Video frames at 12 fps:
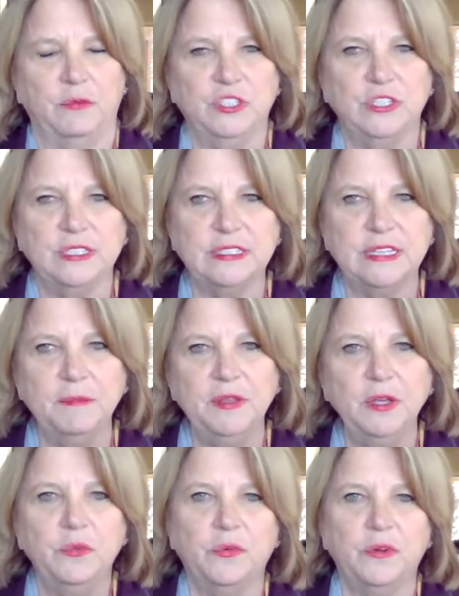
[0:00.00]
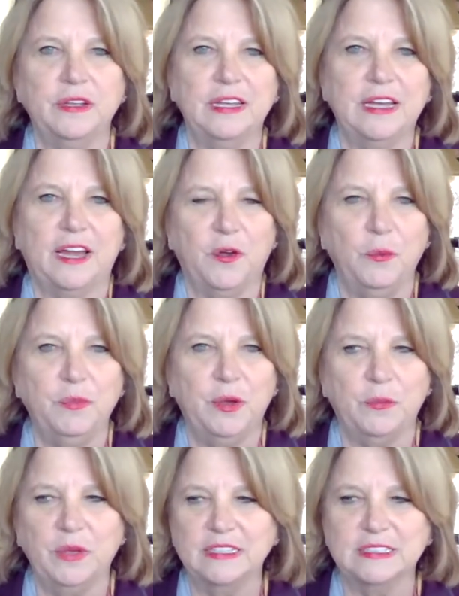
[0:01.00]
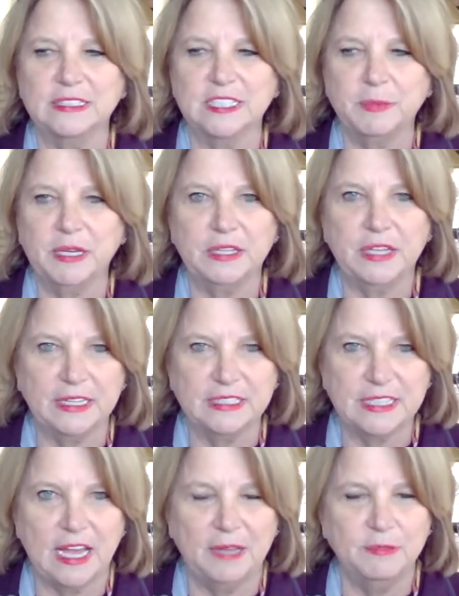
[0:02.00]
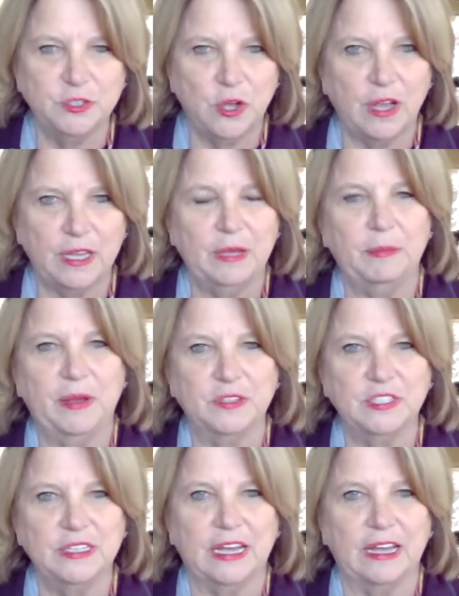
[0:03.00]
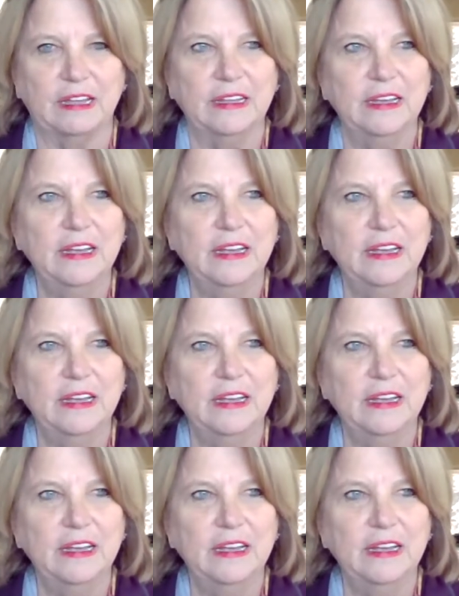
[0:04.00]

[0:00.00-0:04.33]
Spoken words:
which is something really I hope that we can spend a lot of time talking about today.